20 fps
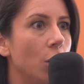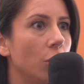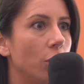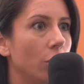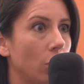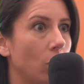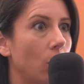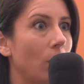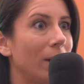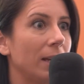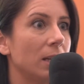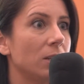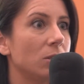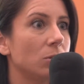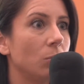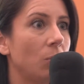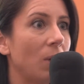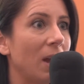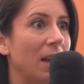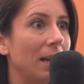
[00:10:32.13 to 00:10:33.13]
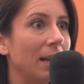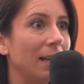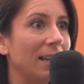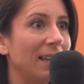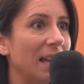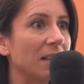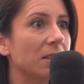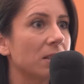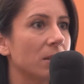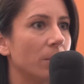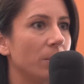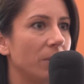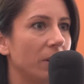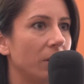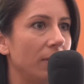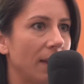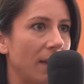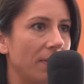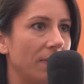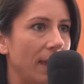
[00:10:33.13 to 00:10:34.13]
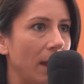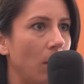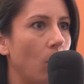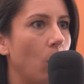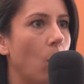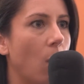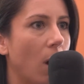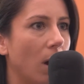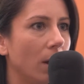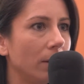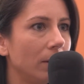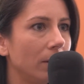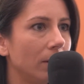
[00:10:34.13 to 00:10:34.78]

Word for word: the quickest way to get something that they want.